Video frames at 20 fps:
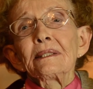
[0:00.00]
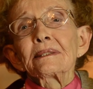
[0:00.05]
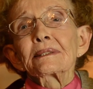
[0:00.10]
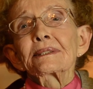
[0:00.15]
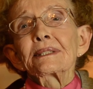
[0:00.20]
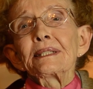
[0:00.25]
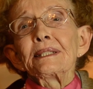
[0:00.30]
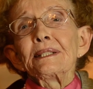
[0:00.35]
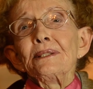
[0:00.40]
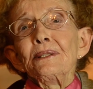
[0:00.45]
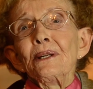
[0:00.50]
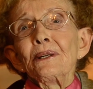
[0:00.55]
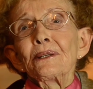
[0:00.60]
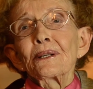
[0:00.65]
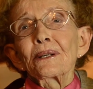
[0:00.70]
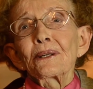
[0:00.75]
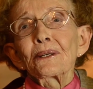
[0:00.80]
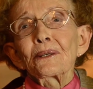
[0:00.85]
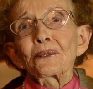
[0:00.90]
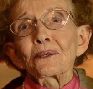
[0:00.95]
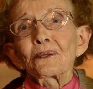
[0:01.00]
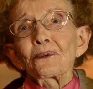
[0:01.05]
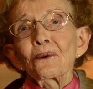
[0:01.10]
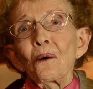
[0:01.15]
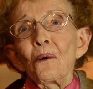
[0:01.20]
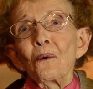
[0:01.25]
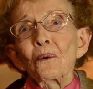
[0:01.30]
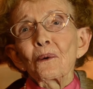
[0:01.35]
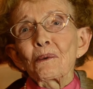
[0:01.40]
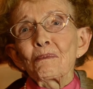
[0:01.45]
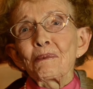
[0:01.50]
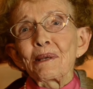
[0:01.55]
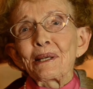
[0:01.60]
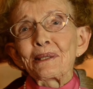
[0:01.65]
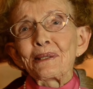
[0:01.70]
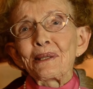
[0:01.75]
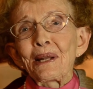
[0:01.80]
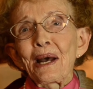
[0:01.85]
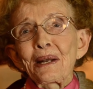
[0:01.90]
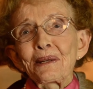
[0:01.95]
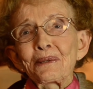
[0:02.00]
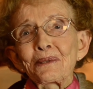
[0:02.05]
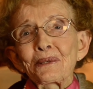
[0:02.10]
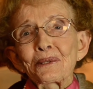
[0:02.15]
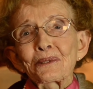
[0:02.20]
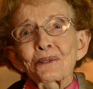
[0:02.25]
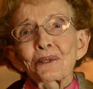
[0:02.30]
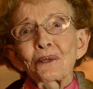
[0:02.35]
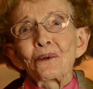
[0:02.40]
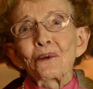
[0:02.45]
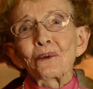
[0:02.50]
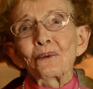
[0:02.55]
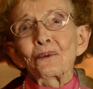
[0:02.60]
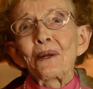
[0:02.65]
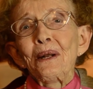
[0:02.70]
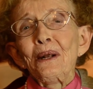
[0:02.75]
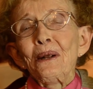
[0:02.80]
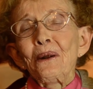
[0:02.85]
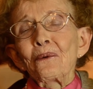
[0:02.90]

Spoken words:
seeing her only being 9 years old,